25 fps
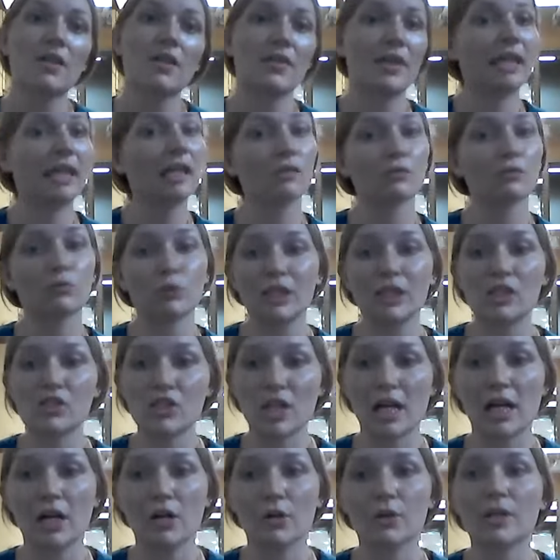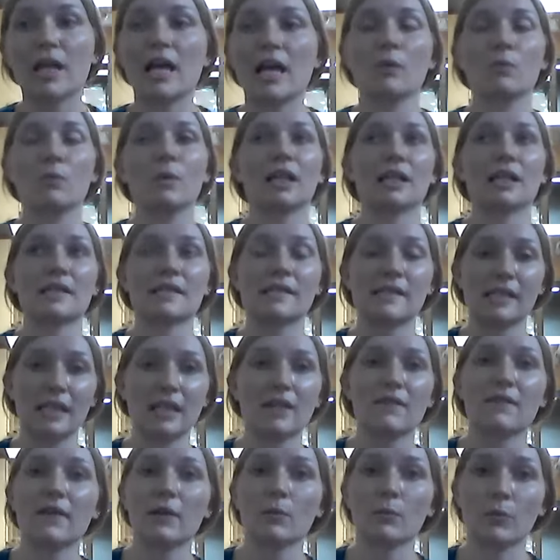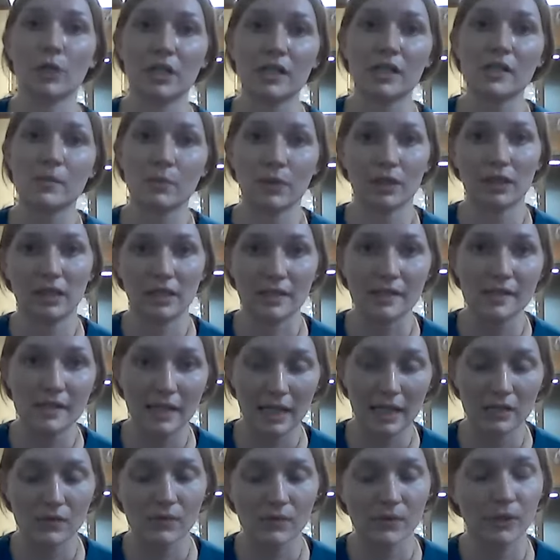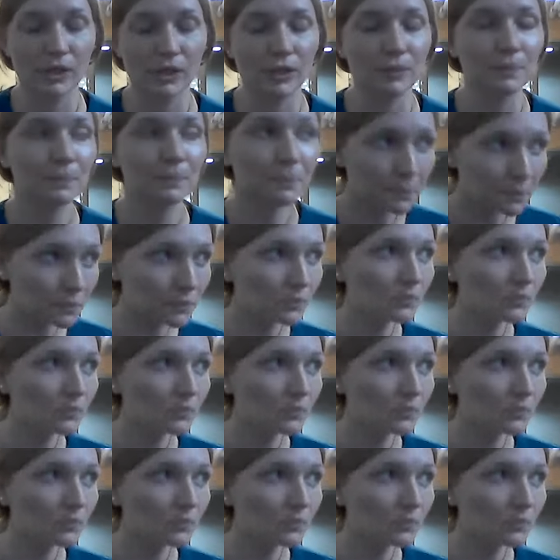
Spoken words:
They can reach out and we can see if it works with the schedule.